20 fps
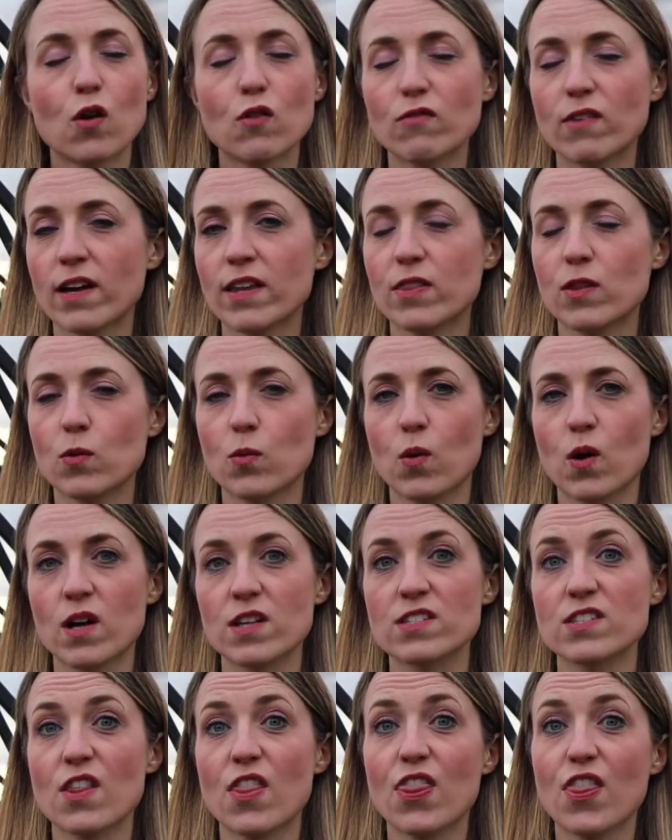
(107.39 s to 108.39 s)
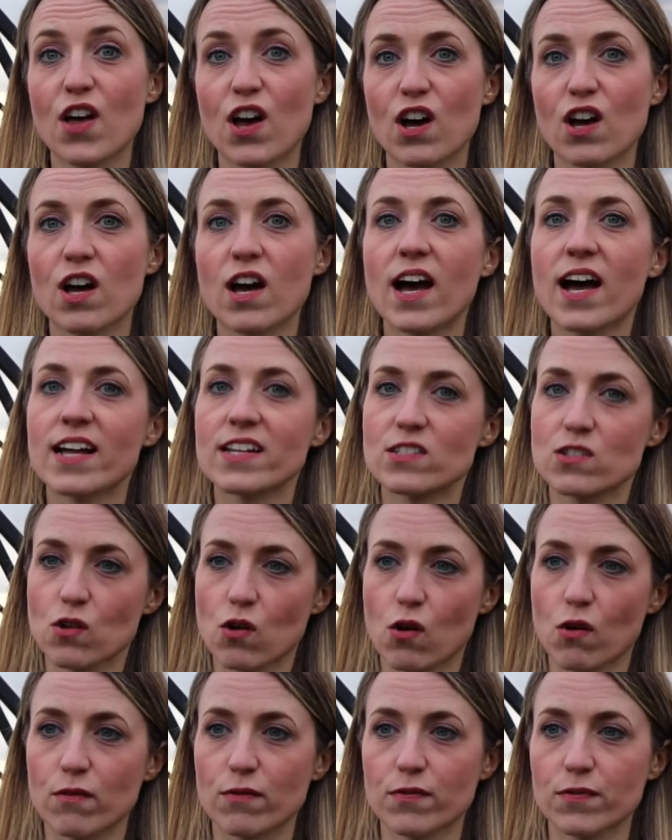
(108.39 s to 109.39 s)
write the words the and
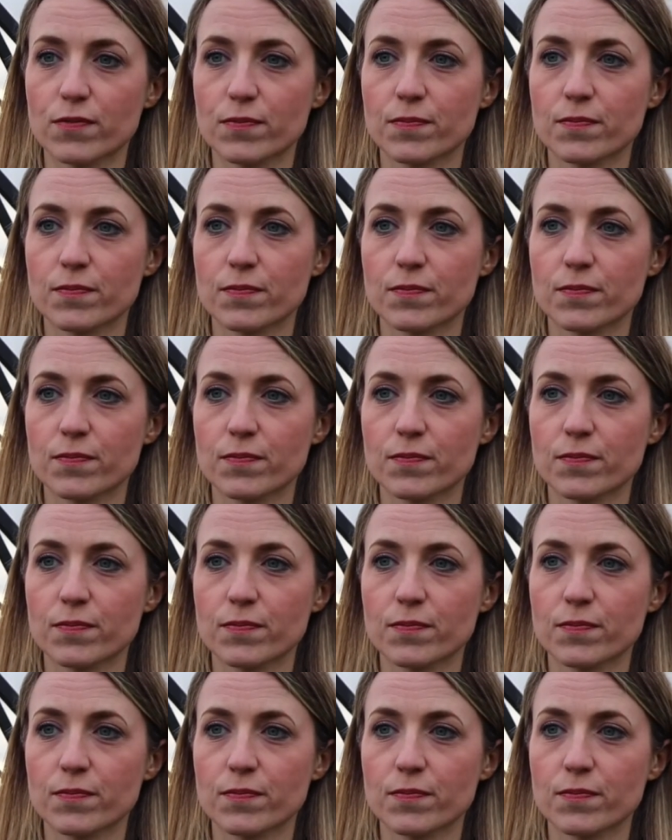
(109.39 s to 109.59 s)
of.